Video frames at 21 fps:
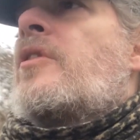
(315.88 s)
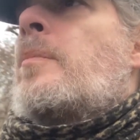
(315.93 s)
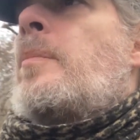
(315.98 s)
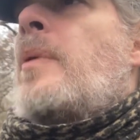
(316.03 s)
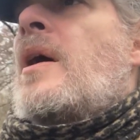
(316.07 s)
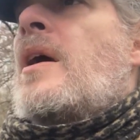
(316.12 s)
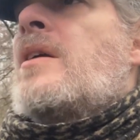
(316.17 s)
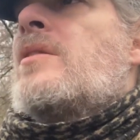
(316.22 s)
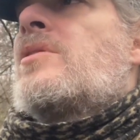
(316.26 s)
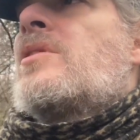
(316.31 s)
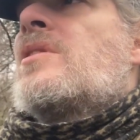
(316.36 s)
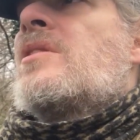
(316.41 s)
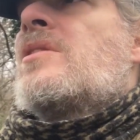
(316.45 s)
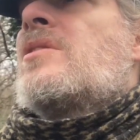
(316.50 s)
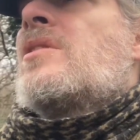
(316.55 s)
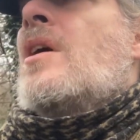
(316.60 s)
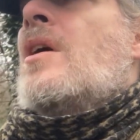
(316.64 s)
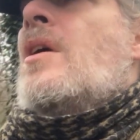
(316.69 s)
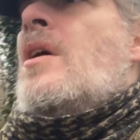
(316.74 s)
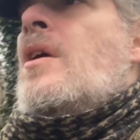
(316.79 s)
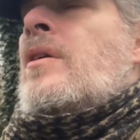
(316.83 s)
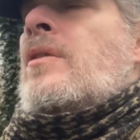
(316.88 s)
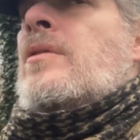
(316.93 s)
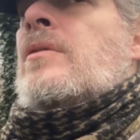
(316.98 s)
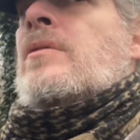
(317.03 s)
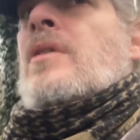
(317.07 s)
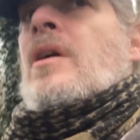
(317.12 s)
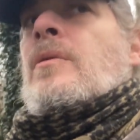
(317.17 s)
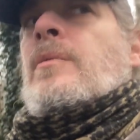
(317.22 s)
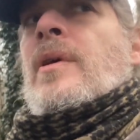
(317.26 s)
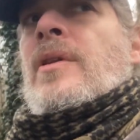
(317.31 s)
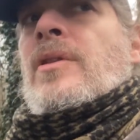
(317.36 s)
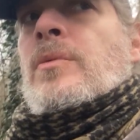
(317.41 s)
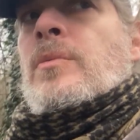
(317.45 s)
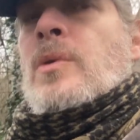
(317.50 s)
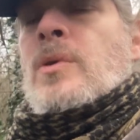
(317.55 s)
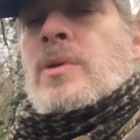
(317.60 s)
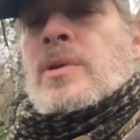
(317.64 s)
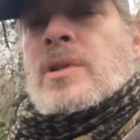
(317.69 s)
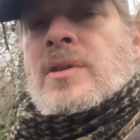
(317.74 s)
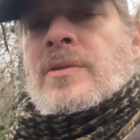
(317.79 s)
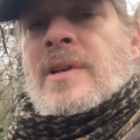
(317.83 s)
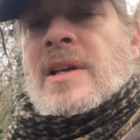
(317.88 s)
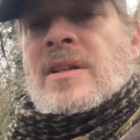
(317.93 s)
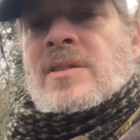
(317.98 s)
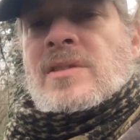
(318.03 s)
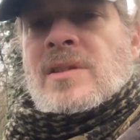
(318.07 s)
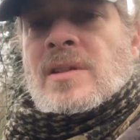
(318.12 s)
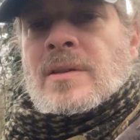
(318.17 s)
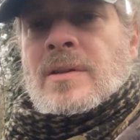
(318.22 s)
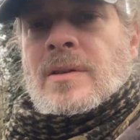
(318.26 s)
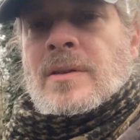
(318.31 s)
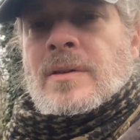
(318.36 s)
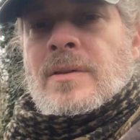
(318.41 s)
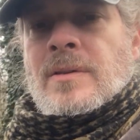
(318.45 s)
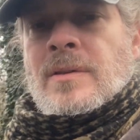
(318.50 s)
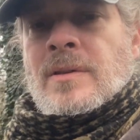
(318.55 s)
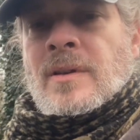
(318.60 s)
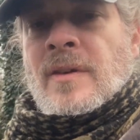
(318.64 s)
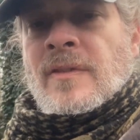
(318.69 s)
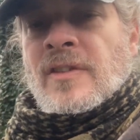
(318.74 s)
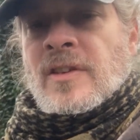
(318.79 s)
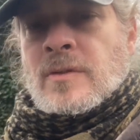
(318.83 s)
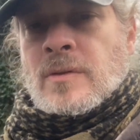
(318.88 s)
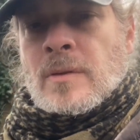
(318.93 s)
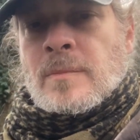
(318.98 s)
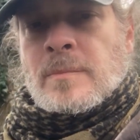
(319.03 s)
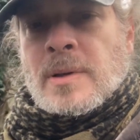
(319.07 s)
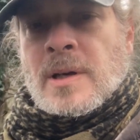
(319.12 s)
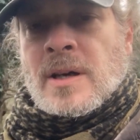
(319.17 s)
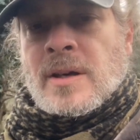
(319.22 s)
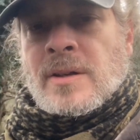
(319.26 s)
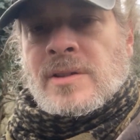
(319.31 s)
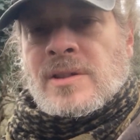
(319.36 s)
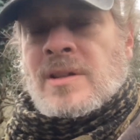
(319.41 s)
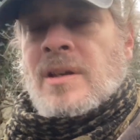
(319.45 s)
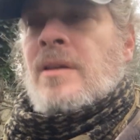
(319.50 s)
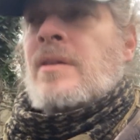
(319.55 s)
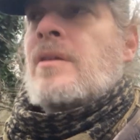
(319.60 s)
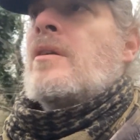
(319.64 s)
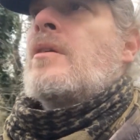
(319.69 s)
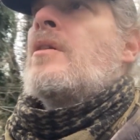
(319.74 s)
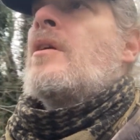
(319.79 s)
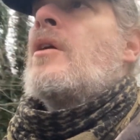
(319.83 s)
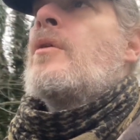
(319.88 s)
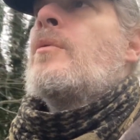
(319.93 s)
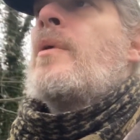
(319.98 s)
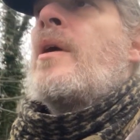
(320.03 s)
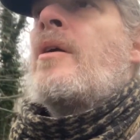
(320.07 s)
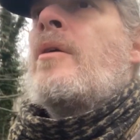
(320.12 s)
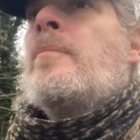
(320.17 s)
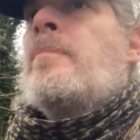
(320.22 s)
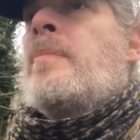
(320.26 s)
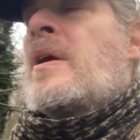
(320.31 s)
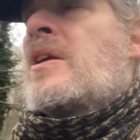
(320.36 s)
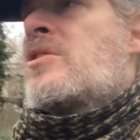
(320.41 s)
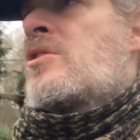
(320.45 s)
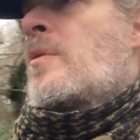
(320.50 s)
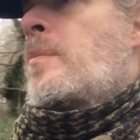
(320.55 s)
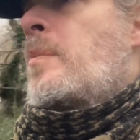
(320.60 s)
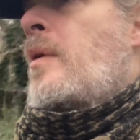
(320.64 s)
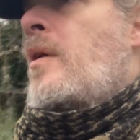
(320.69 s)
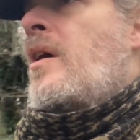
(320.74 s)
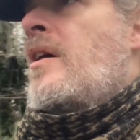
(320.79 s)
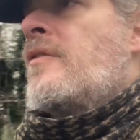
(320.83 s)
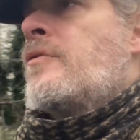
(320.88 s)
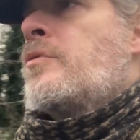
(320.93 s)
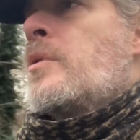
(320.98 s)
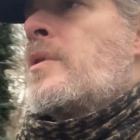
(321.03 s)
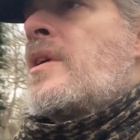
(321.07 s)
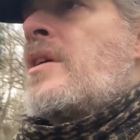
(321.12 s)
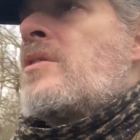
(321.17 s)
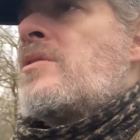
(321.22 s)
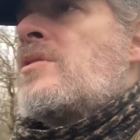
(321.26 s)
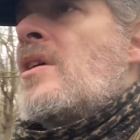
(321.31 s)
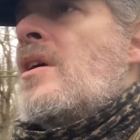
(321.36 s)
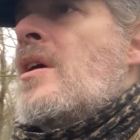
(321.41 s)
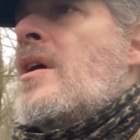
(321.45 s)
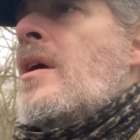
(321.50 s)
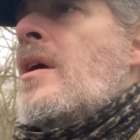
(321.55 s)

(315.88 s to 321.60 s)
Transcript: the paces. You know where the water is. If you've gone past it, you know where a big supply of wood is.